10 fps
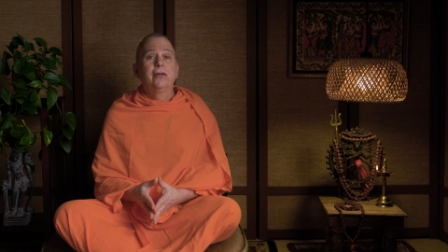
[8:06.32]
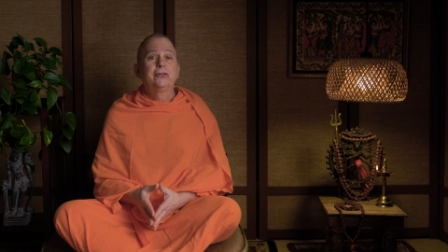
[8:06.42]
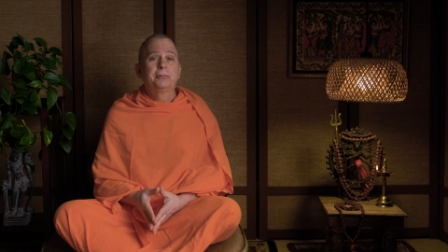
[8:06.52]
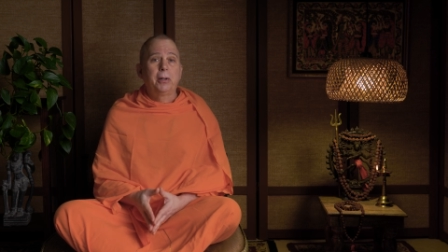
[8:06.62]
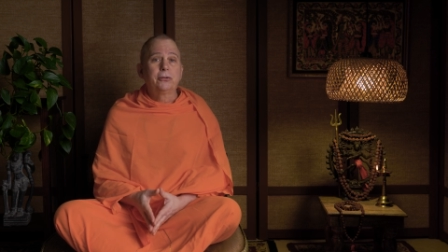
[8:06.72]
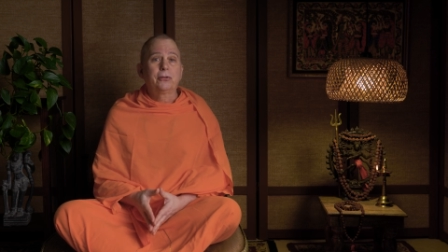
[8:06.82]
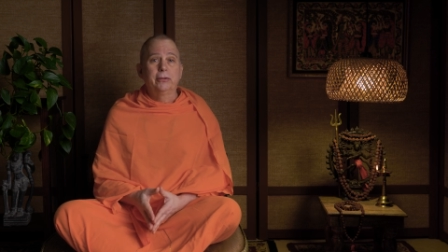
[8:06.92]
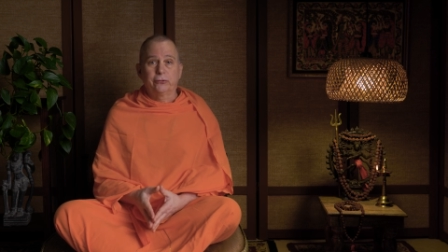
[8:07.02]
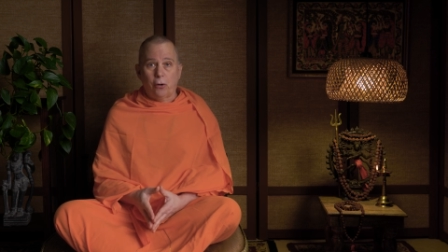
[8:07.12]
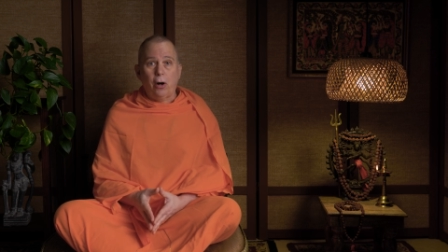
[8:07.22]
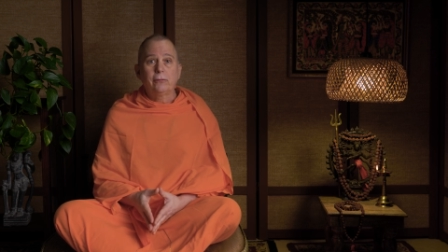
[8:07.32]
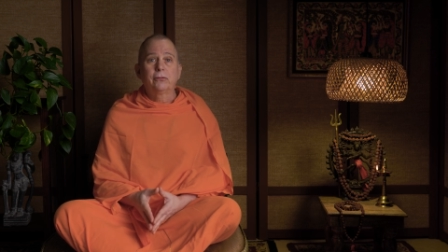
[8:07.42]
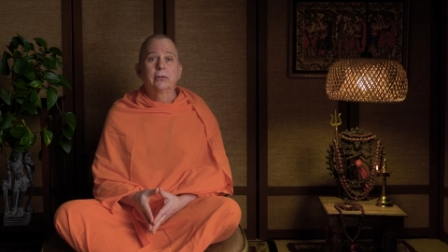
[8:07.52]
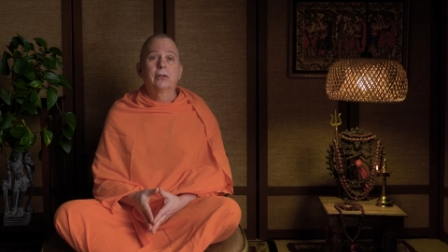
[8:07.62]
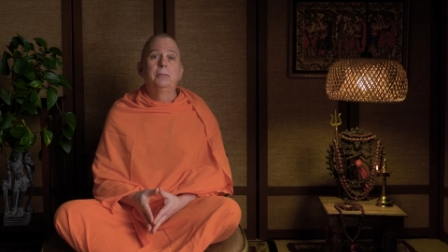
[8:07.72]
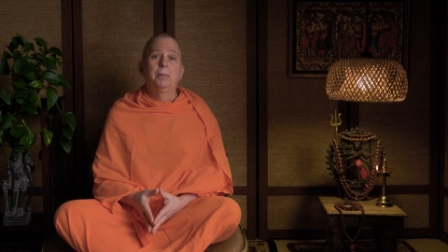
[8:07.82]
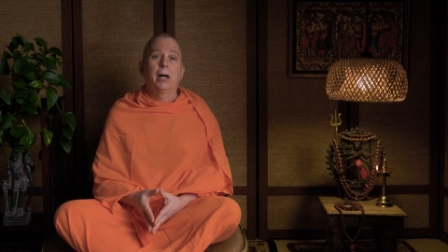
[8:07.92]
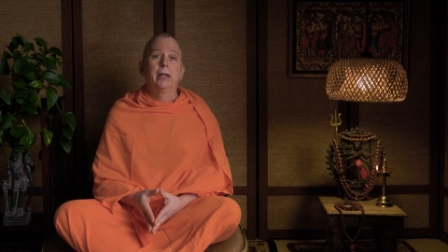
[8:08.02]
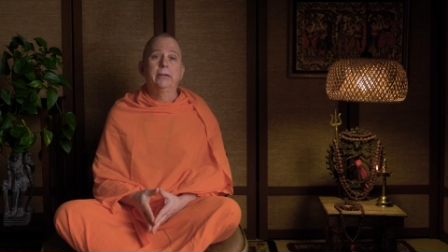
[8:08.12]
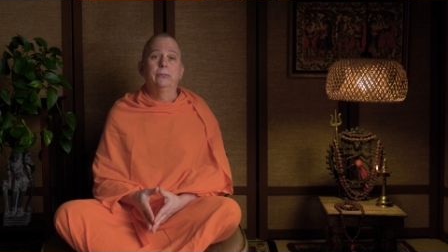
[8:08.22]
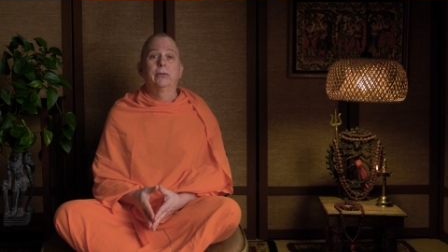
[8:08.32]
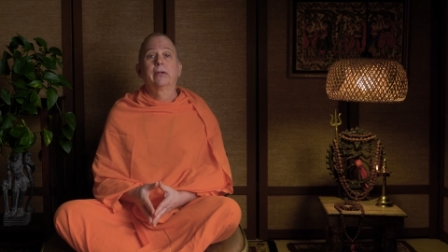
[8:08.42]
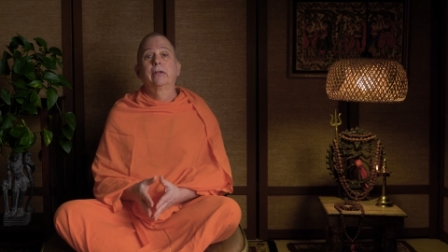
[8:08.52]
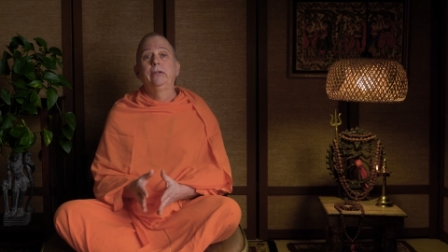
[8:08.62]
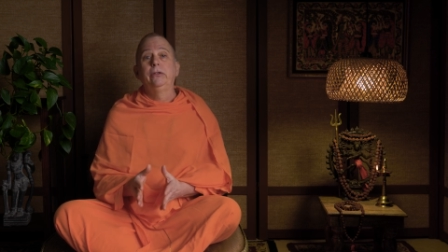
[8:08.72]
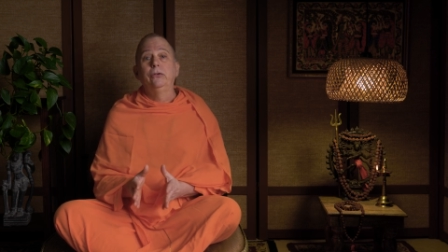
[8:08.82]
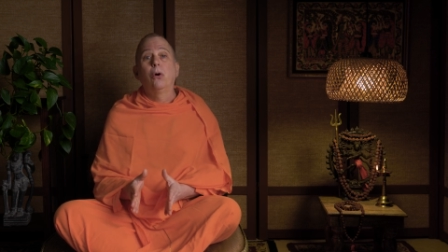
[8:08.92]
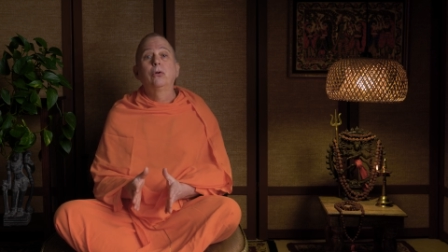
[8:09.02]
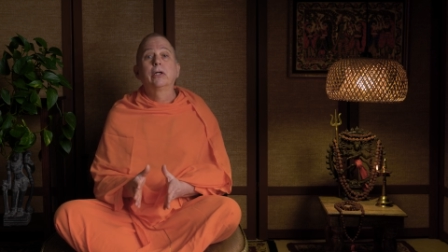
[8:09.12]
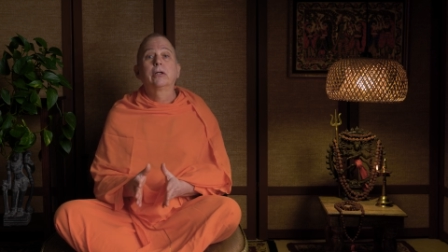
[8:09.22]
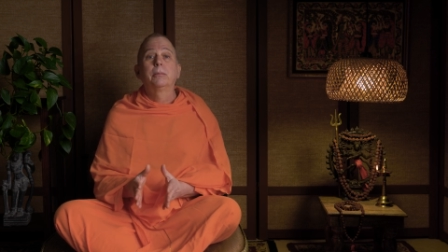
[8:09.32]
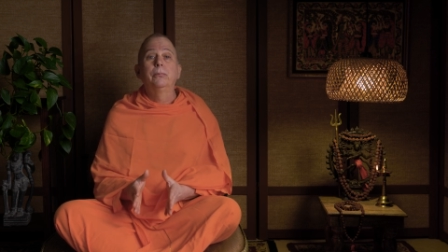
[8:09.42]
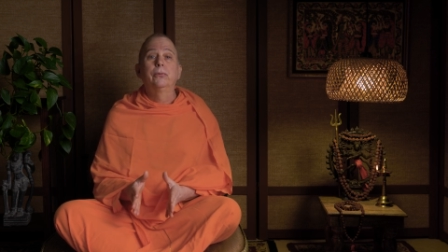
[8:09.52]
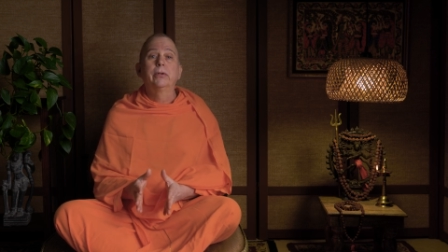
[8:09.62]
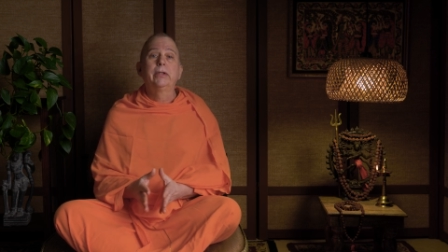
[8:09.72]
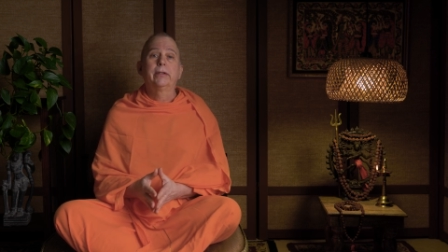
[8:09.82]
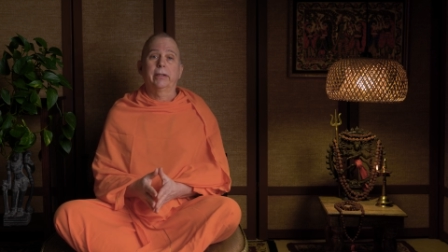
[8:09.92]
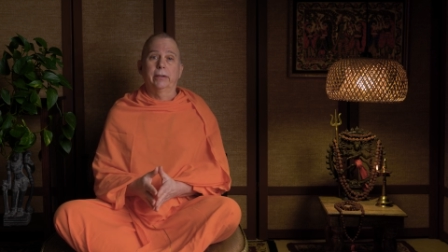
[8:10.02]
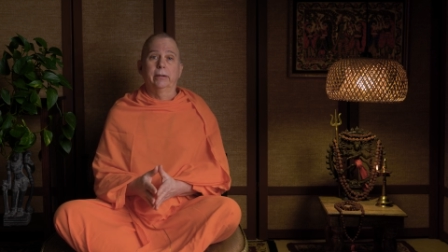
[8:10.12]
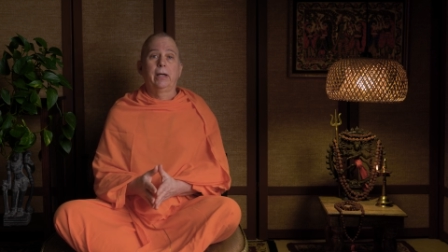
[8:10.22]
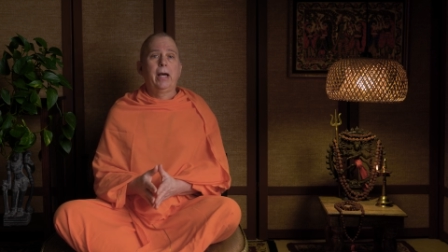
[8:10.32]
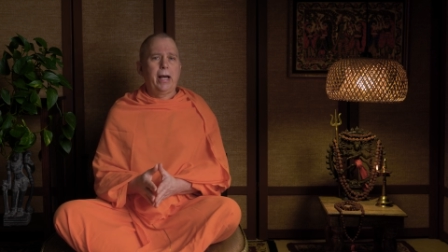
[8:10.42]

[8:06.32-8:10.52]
This mantra is often combined with the yogic breathing